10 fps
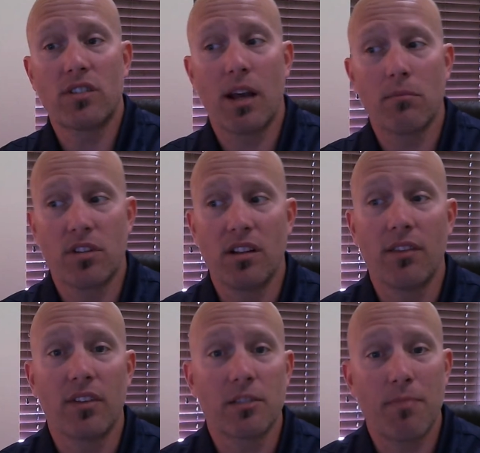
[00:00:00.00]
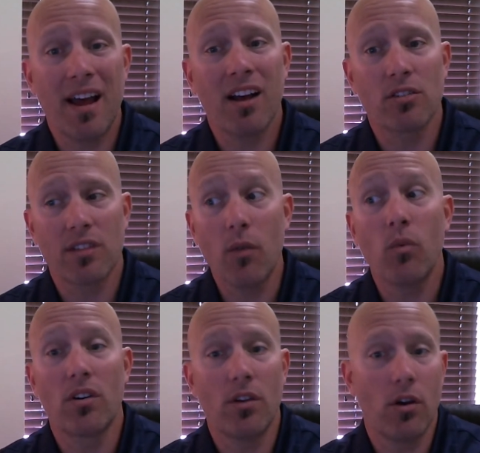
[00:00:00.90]
of times the leaving spouse they
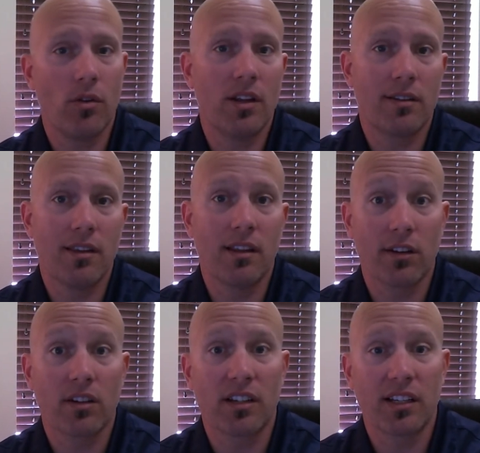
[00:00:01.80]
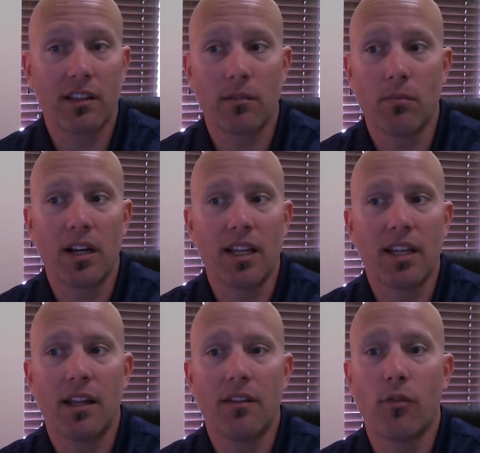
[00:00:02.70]
want to know that, that they're going to get their money
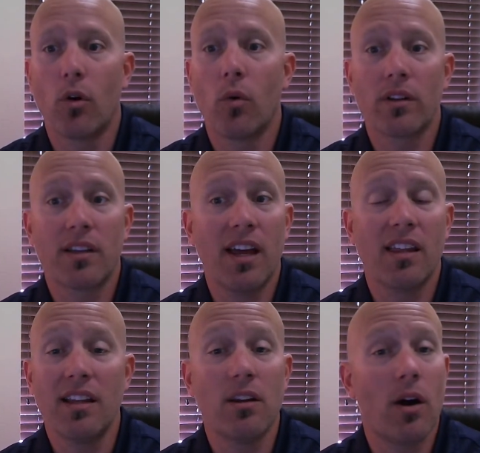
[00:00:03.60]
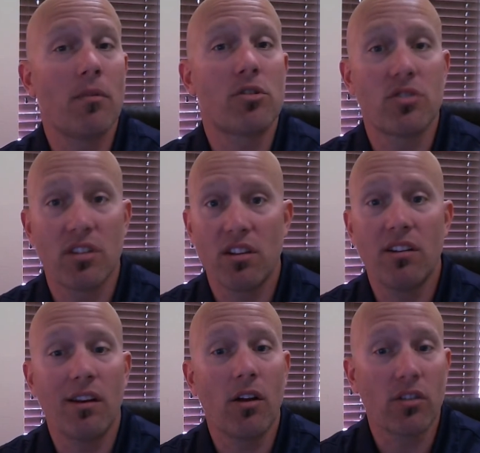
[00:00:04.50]
in a 401k they know how much is in there they
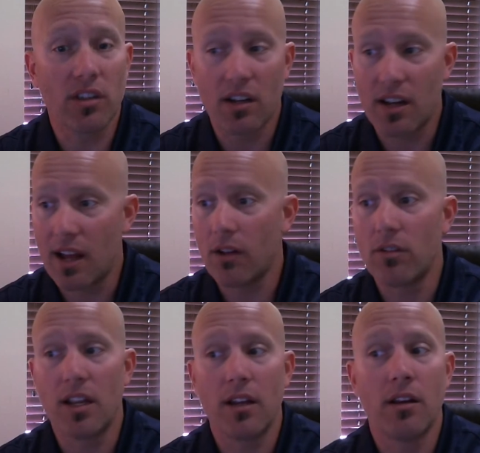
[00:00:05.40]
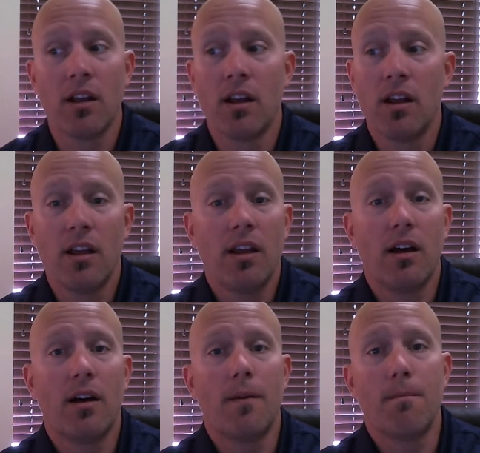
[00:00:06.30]
know you can get it out and
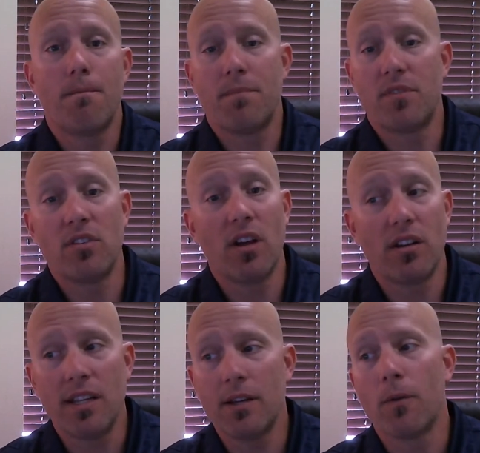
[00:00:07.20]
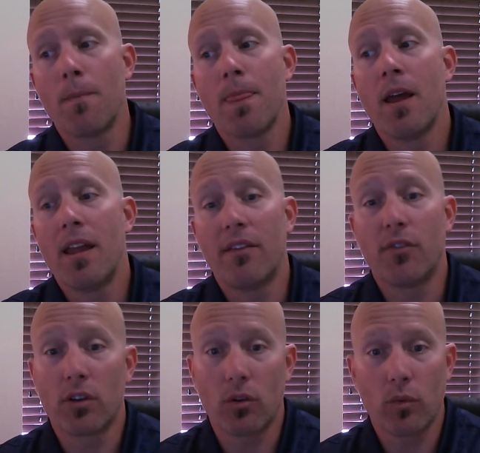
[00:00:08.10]
um, it's a done deal if
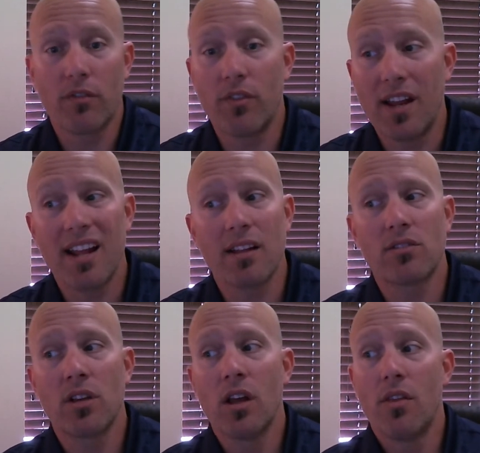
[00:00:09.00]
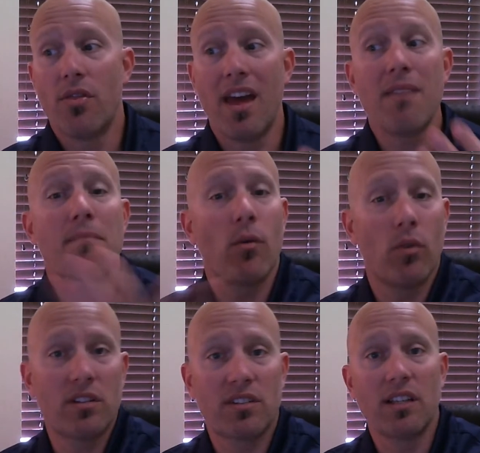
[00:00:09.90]
you're going to refinance they may
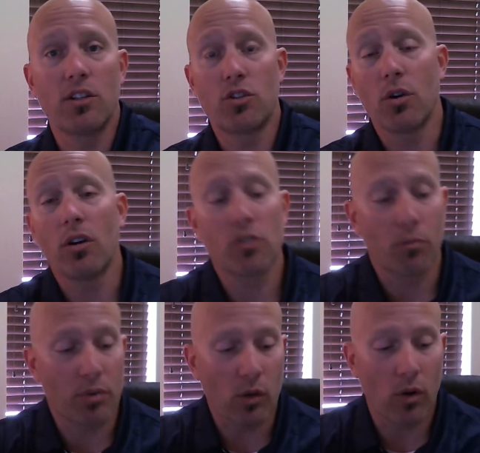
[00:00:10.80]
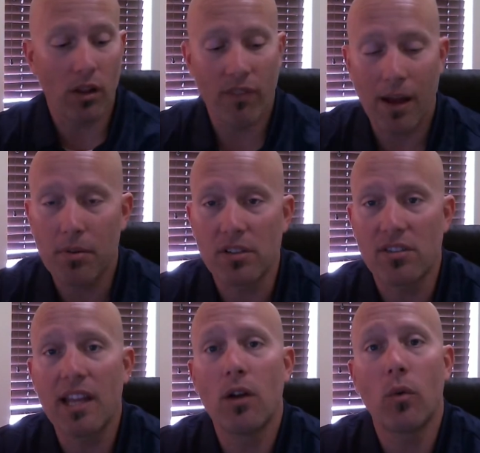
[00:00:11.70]
want to see that you also pre-qualify because
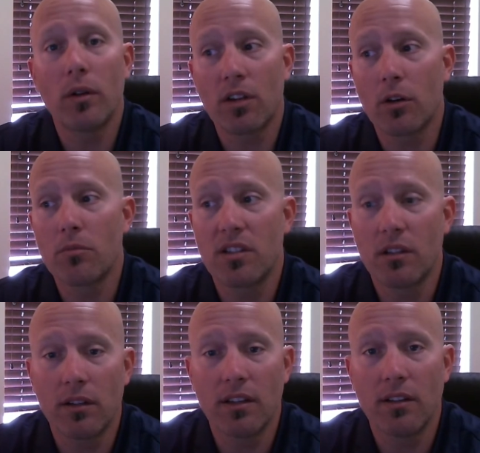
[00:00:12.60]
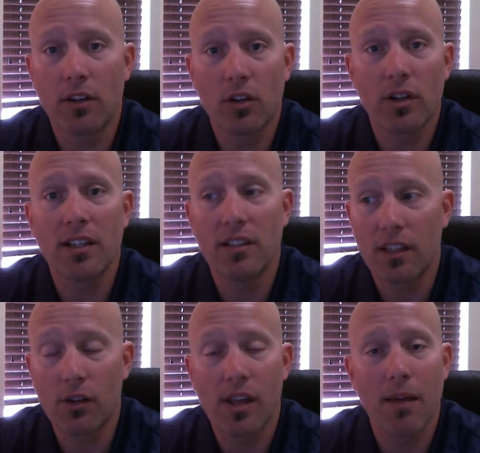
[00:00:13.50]
they don't want terms in the, in the decree that
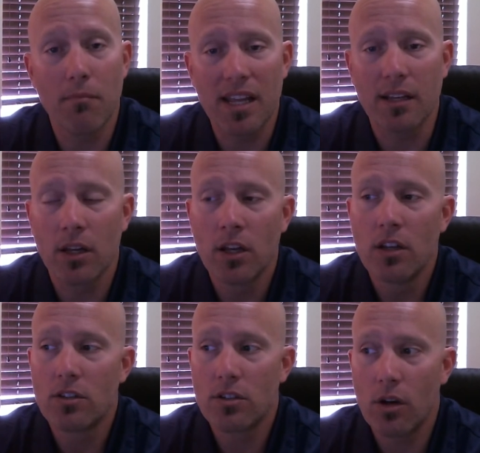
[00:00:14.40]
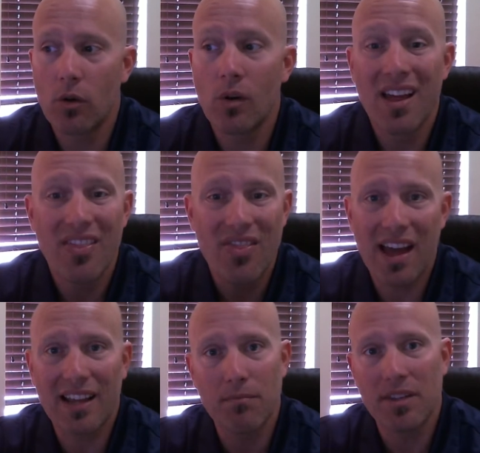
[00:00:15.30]
you can't meet. So
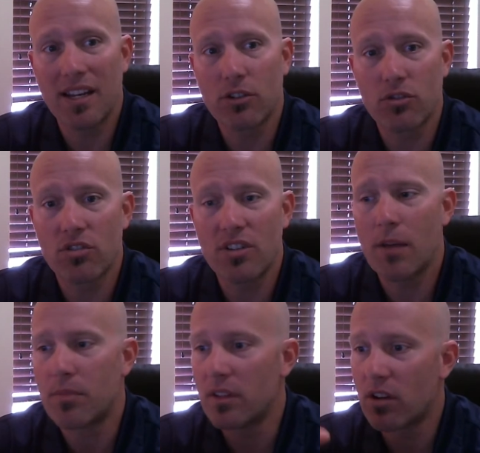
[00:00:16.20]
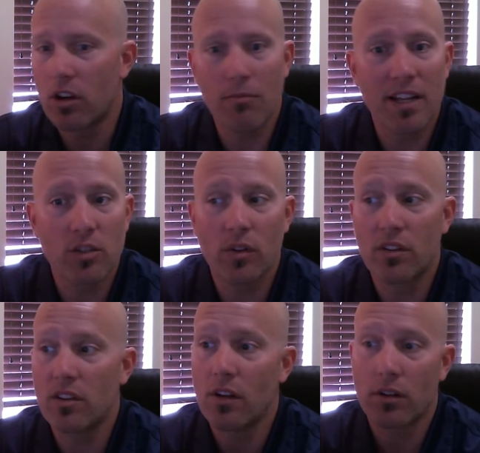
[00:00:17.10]
that can be an extra step. The attorney meets with
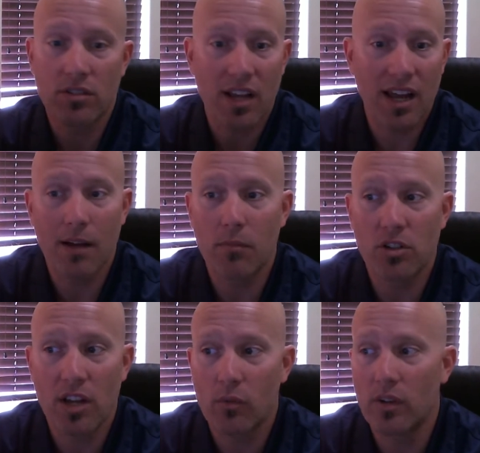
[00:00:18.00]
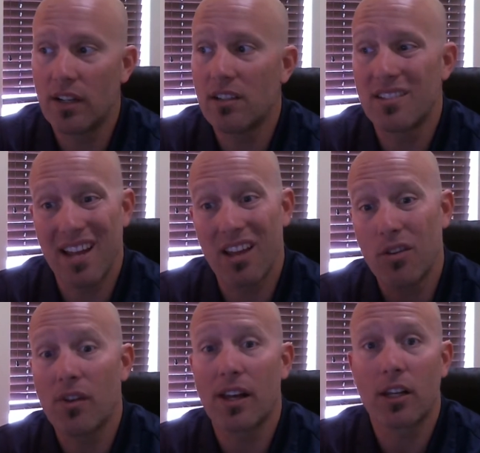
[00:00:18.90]
you, y'all decide how much equity is, and now
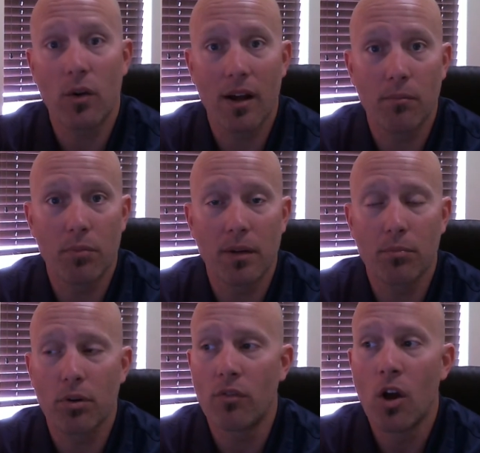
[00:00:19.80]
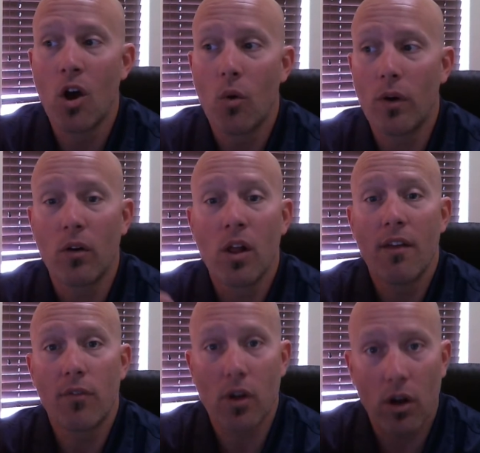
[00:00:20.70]
you've got to go out and pre-approve. Well,
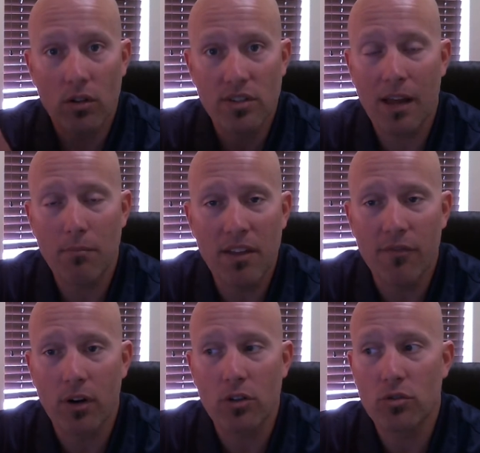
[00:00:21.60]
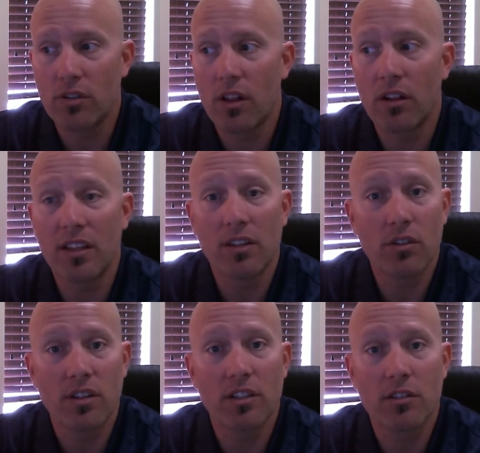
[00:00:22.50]
if you contact me first or another lender
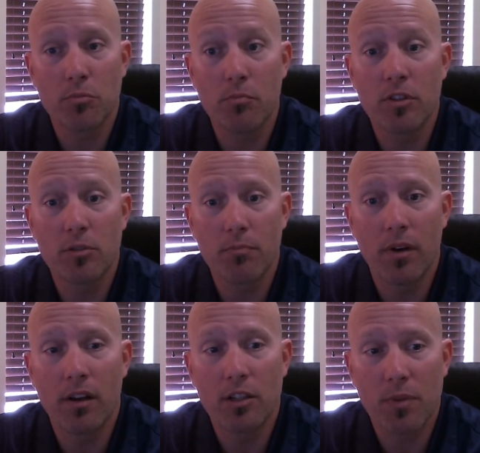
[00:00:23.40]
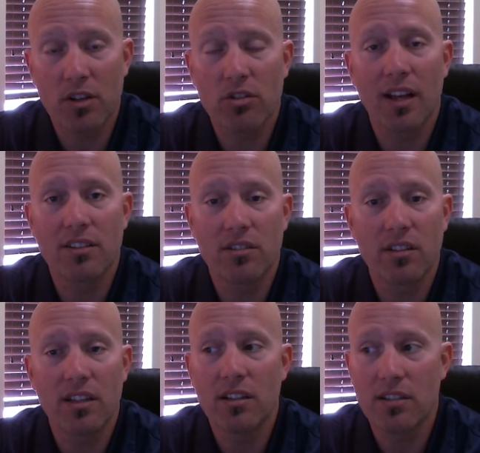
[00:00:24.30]
that uh, specializes
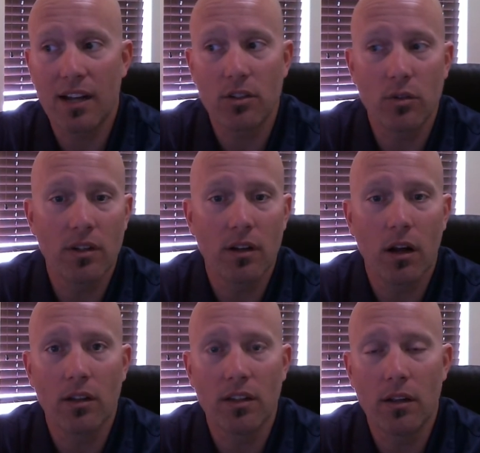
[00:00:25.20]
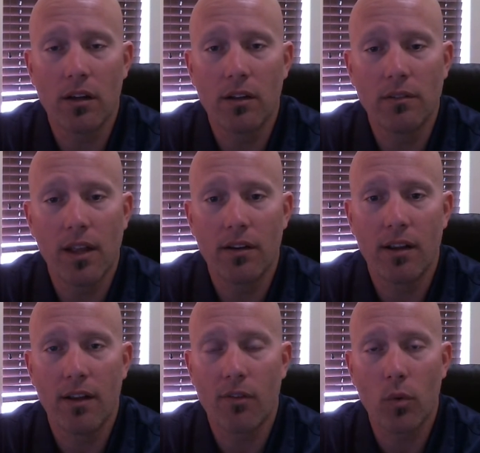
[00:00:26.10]
in this, and I do it all uh,
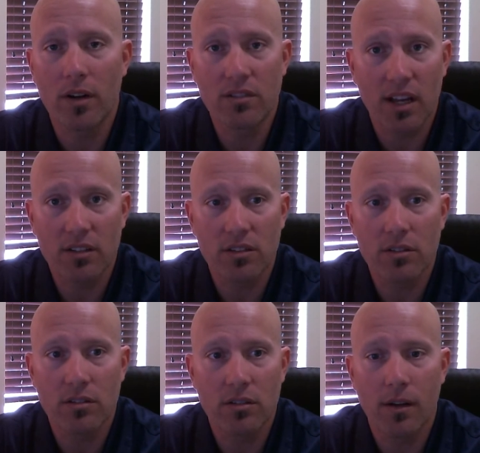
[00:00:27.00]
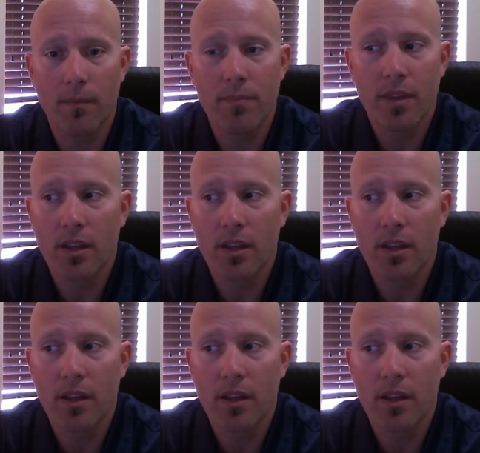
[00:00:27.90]
everywhere in Texas, um,